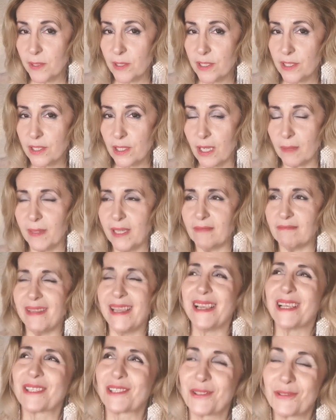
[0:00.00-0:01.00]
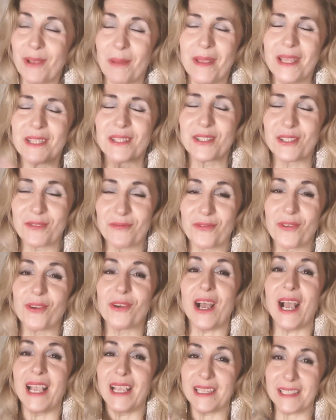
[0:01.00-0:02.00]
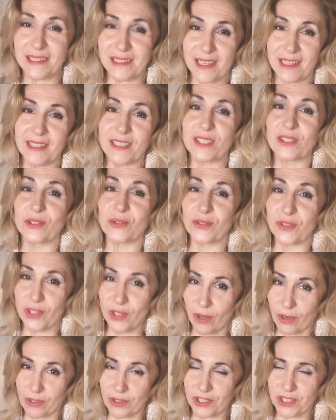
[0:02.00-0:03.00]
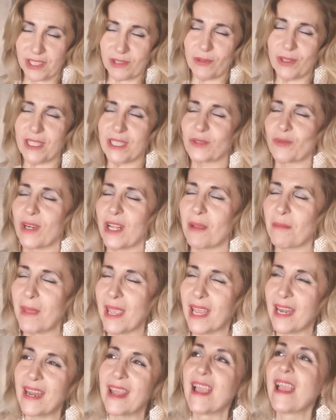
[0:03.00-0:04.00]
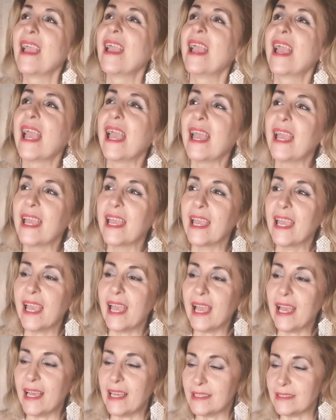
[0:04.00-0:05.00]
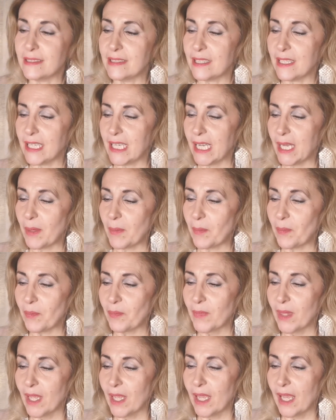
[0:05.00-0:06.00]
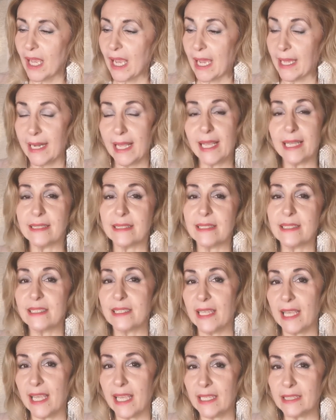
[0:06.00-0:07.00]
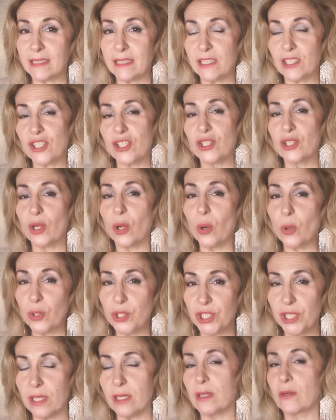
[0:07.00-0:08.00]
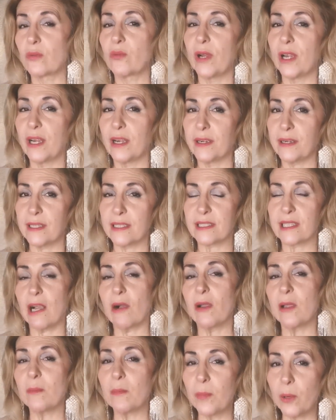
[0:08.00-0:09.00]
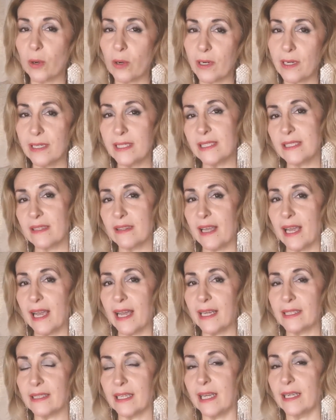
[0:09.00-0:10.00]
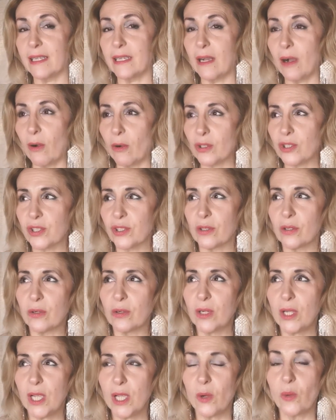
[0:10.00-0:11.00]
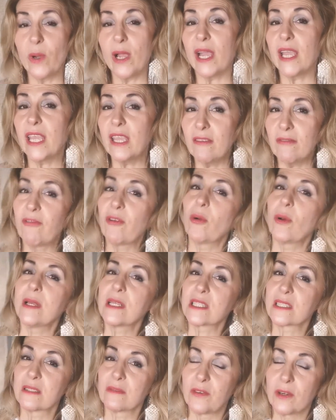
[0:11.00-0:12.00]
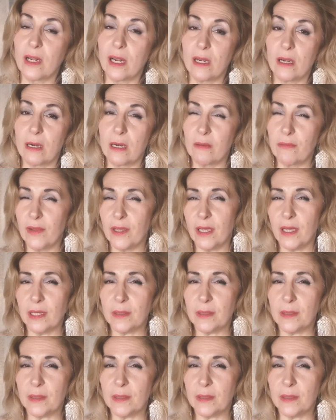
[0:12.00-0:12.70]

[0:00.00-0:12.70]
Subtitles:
person. I studied sociology, well, that's what I mean. And I understand the social awareness, how important is that, and also we are influenced for a lot of